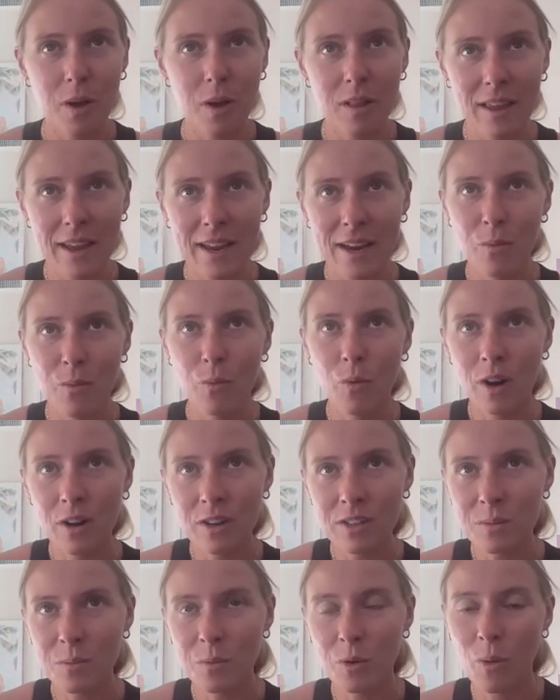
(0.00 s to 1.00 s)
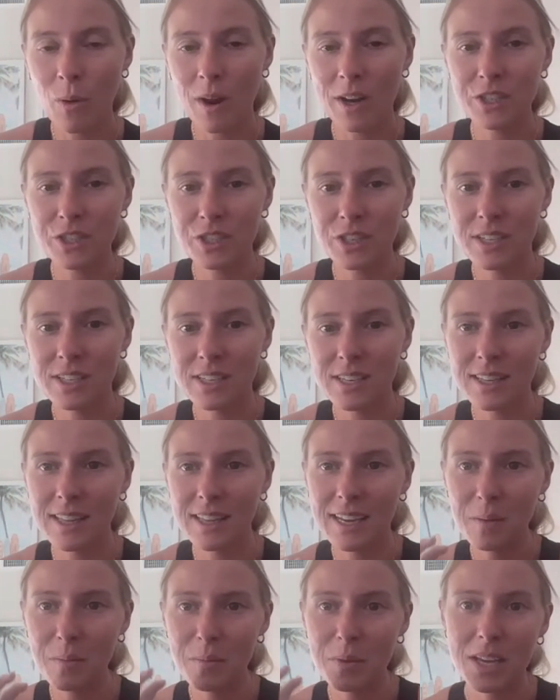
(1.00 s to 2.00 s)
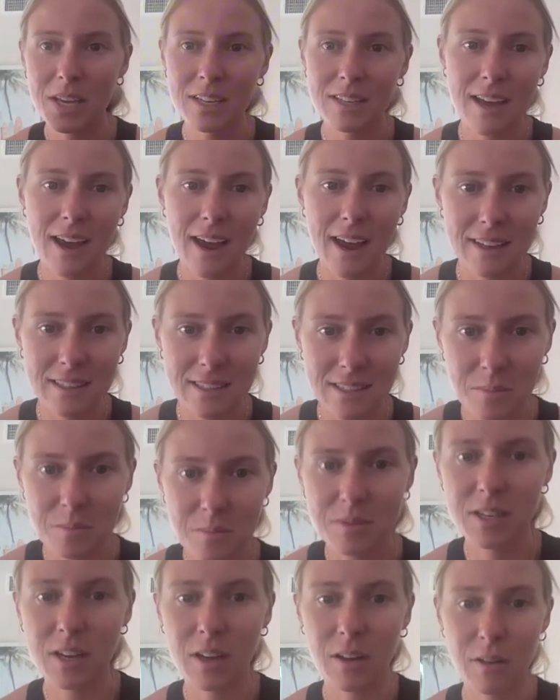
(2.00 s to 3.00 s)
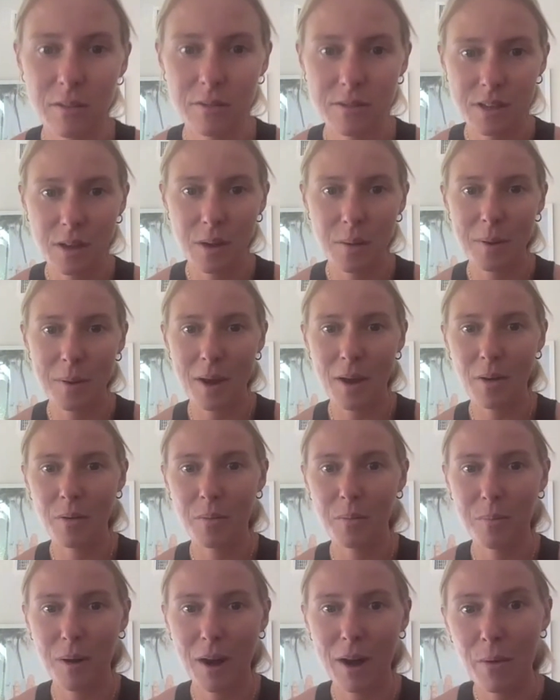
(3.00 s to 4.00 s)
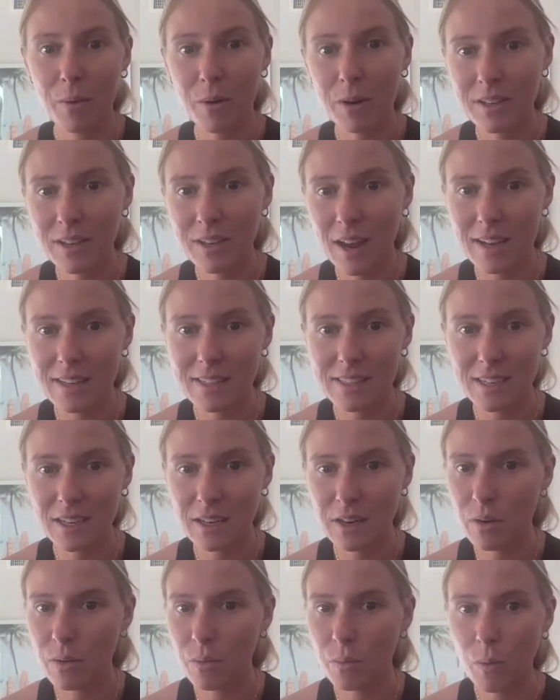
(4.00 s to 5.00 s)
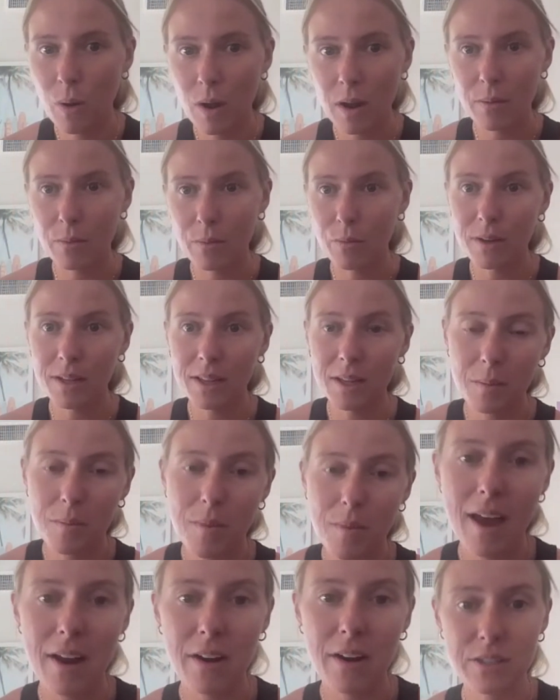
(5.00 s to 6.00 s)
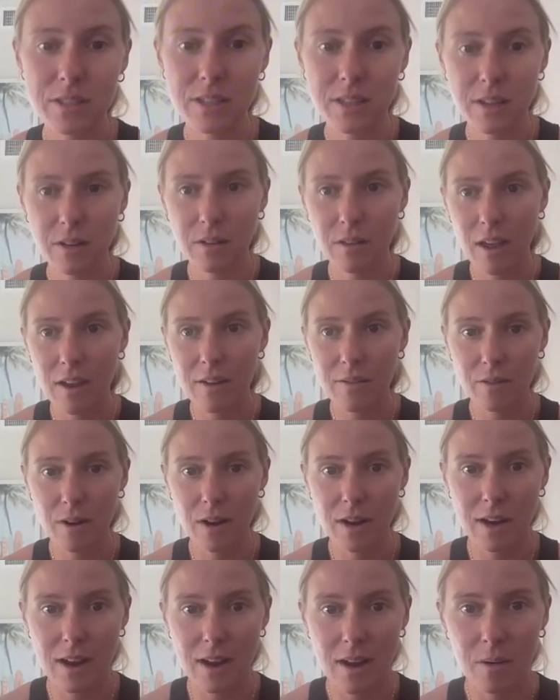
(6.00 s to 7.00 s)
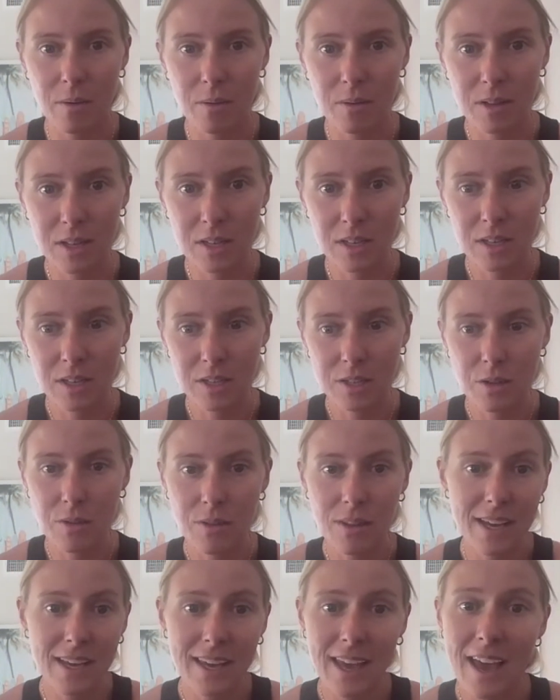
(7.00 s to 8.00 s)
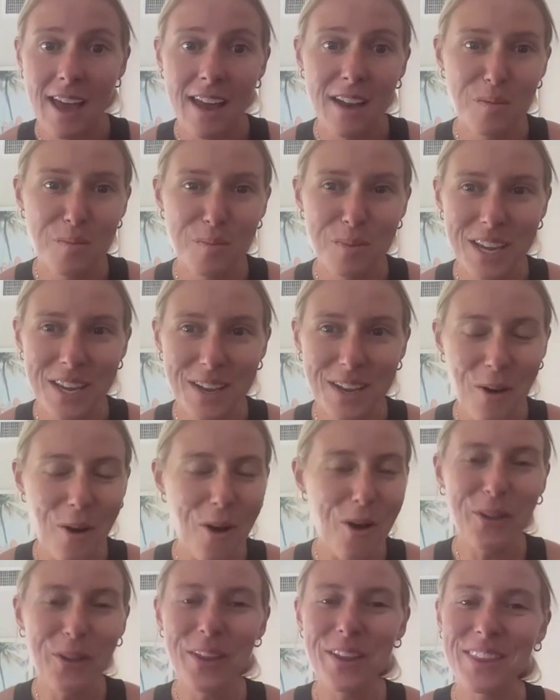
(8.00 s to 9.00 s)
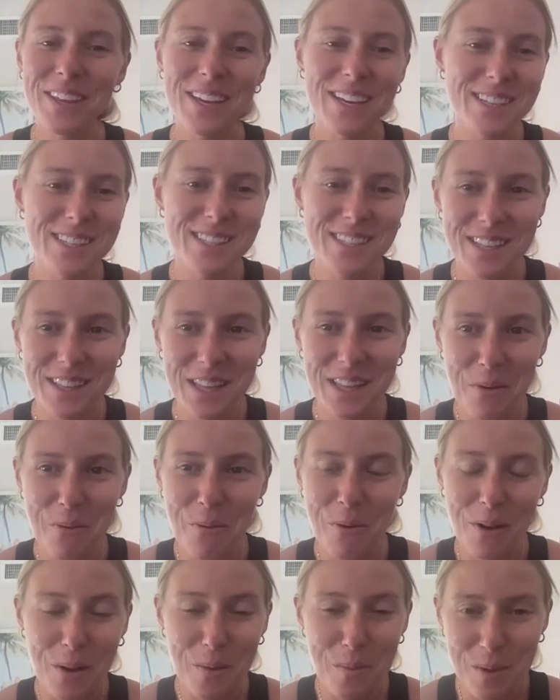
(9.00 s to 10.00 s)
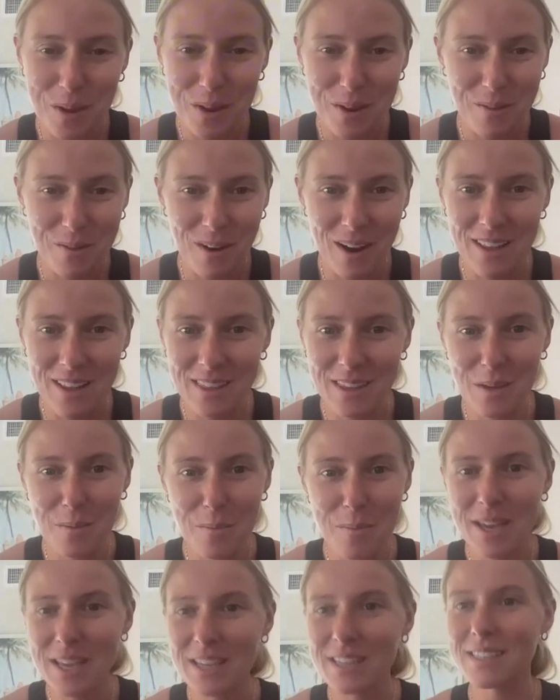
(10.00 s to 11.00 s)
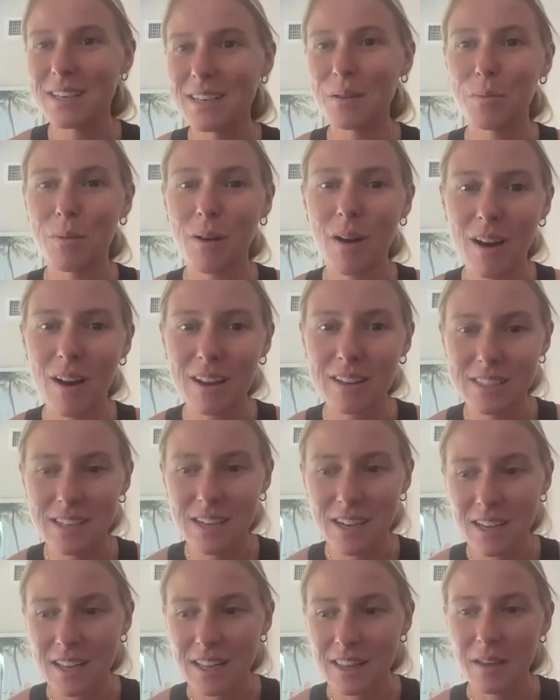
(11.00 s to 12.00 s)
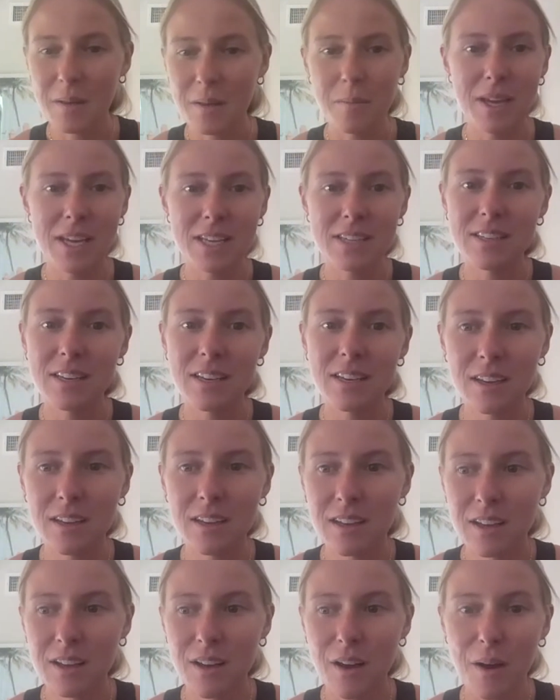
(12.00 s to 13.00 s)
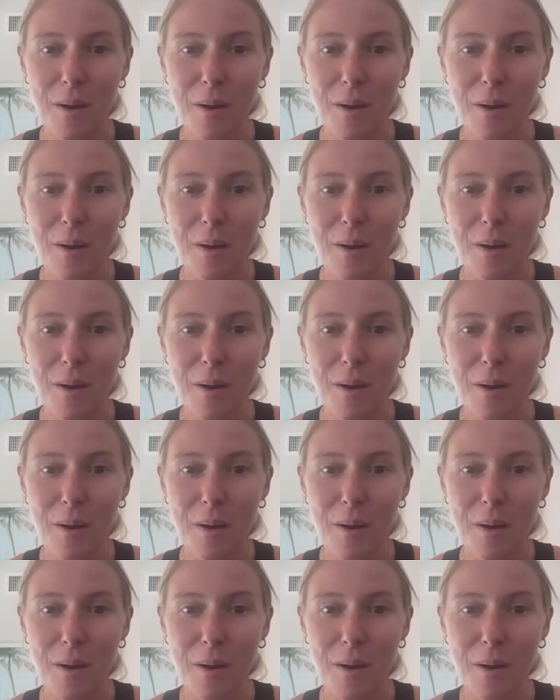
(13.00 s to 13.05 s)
Elaine, what are some questions that they can begin to ask themselves about prioritizing, what really matters in their life right now? So they can be all the things that they want to be, right? The amazing boss, the amazing,